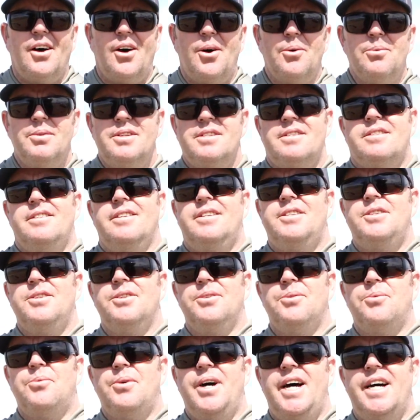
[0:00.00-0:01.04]
always look
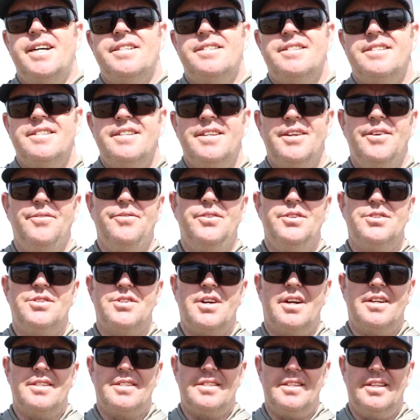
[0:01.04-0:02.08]
to the west. If you
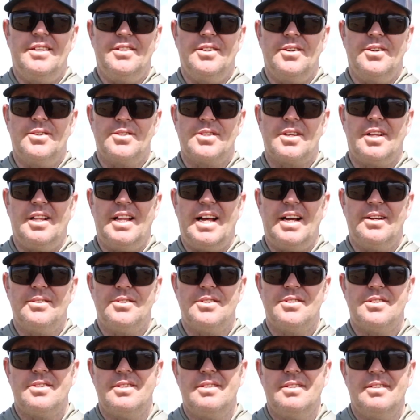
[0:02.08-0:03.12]
start seeing those
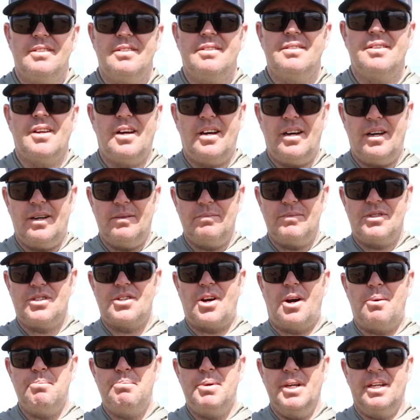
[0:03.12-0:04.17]
clouds
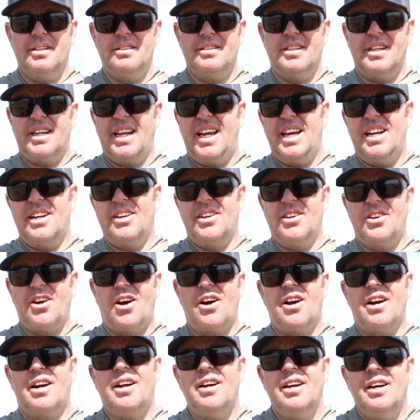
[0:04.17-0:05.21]
start building and getting
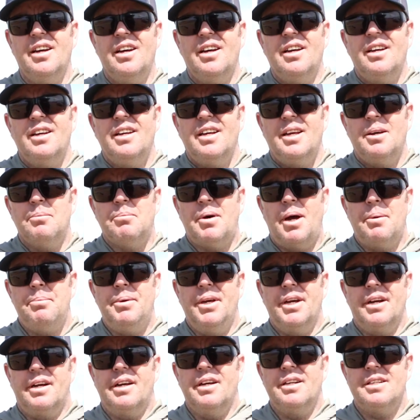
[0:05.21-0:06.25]
dark, it might
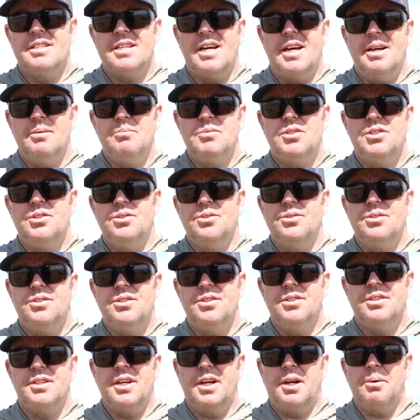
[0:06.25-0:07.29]
be a good time to
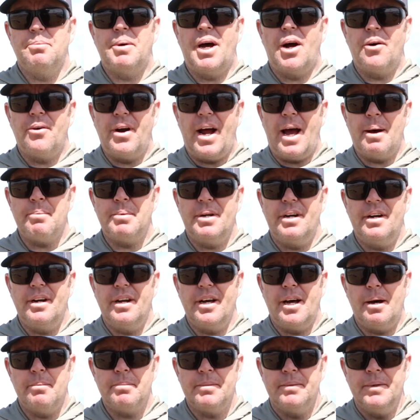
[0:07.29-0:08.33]
think about wrapping it
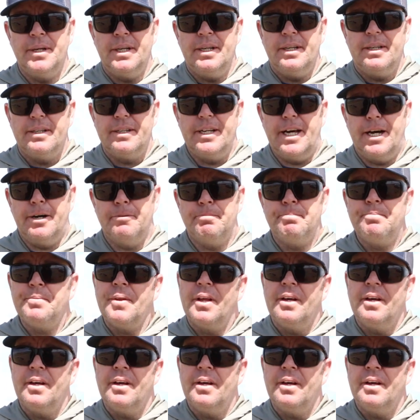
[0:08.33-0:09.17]
up. Now,